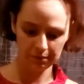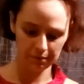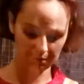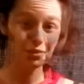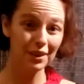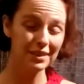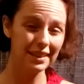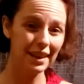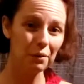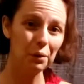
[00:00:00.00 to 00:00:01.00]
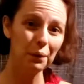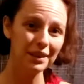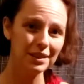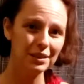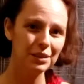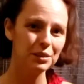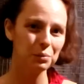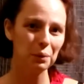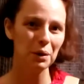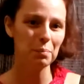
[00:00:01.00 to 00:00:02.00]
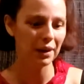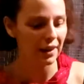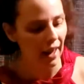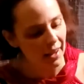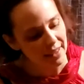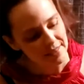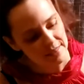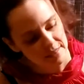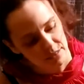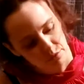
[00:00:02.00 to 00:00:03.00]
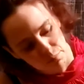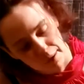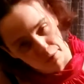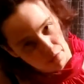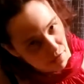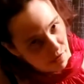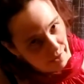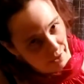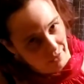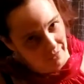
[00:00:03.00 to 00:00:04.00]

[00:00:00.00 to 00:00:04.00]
The first thing that we're going to do is we're going to put in ice to about there.